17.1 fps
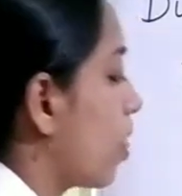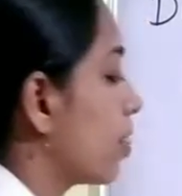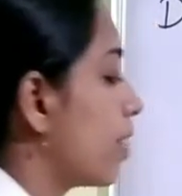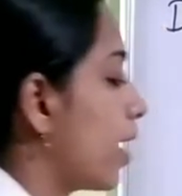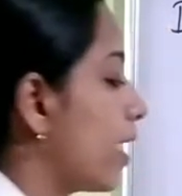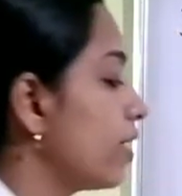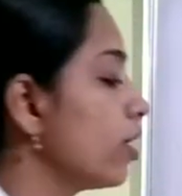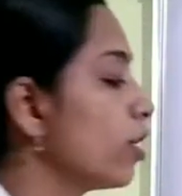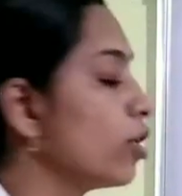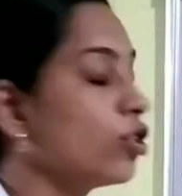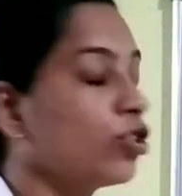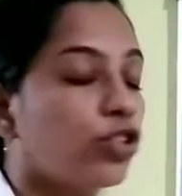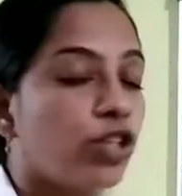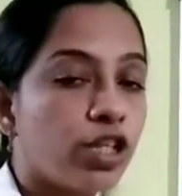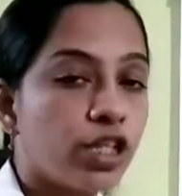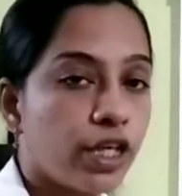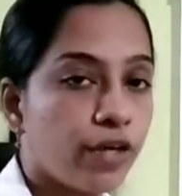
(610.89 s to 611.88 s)
Then
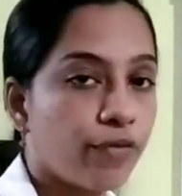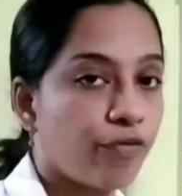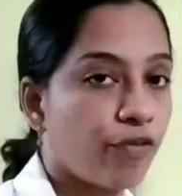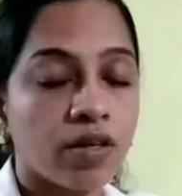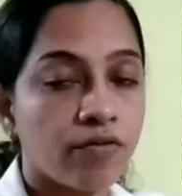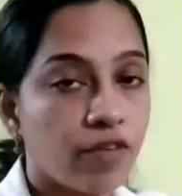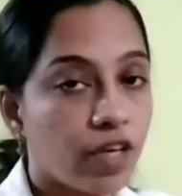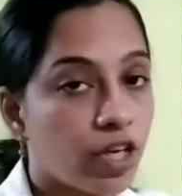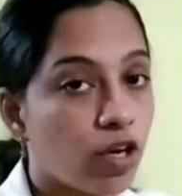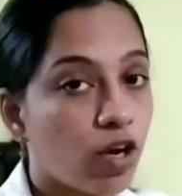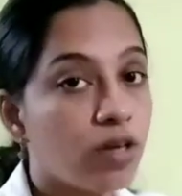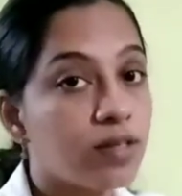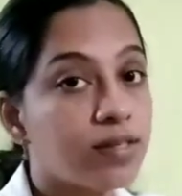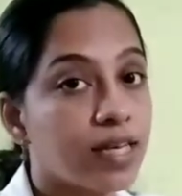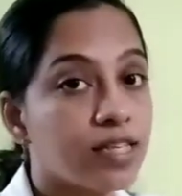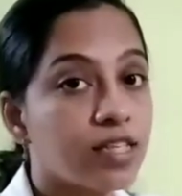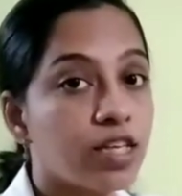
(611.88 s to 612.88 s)
24. We
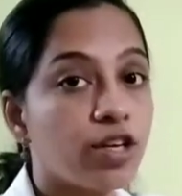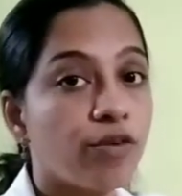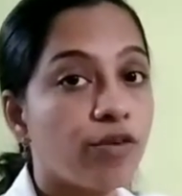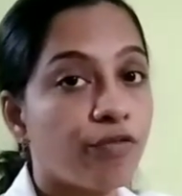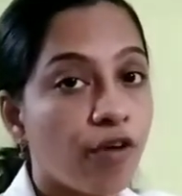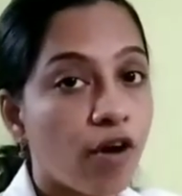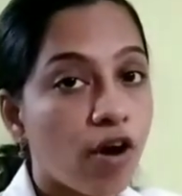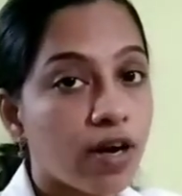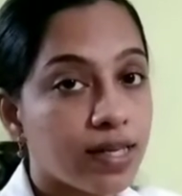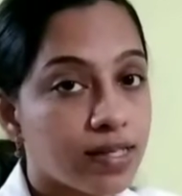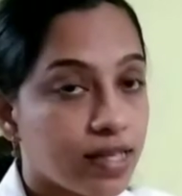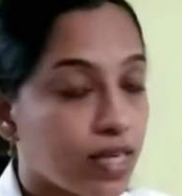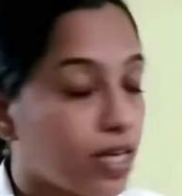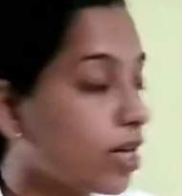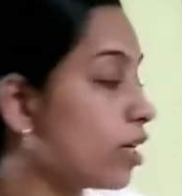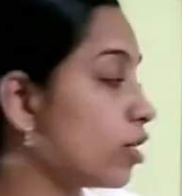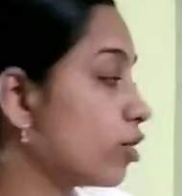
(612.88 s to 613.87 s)
know 6 into 4 is
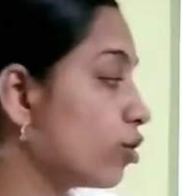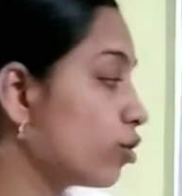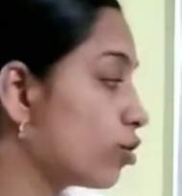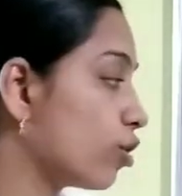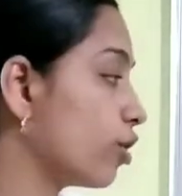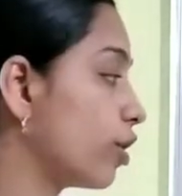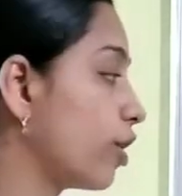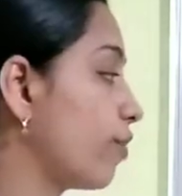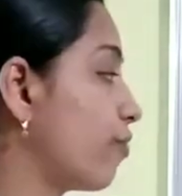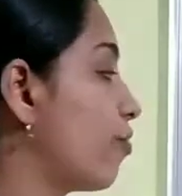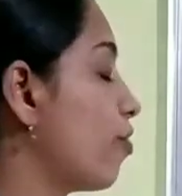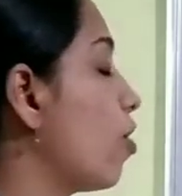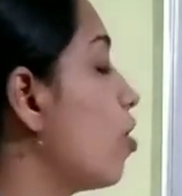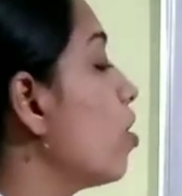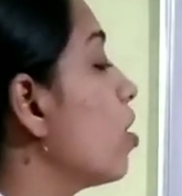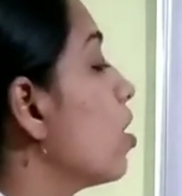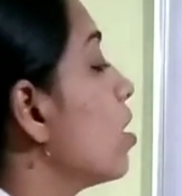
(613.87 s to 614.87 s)
equal to
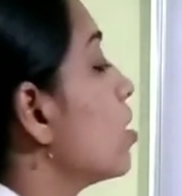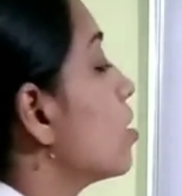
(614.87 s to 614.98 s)
24.